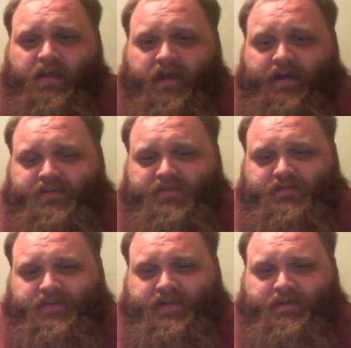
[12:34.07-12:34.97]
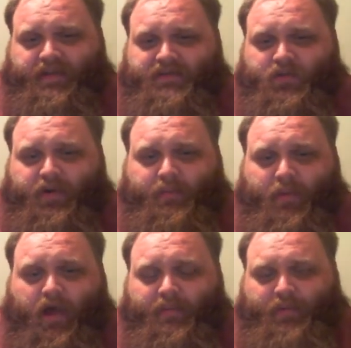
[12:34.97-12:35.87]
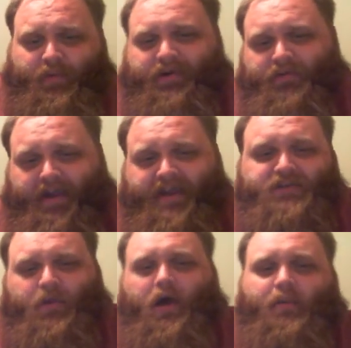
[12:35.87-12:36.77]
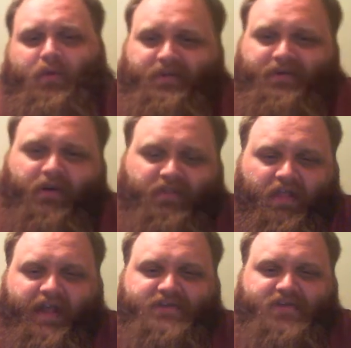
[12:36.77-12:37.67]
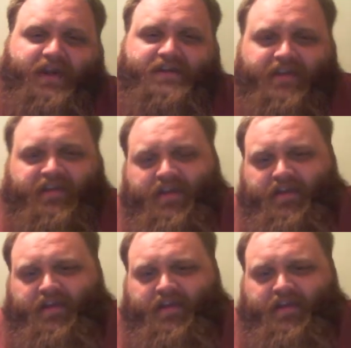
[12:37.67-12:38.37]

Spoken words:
like Twitter mob or rage mob, where they're online trying to,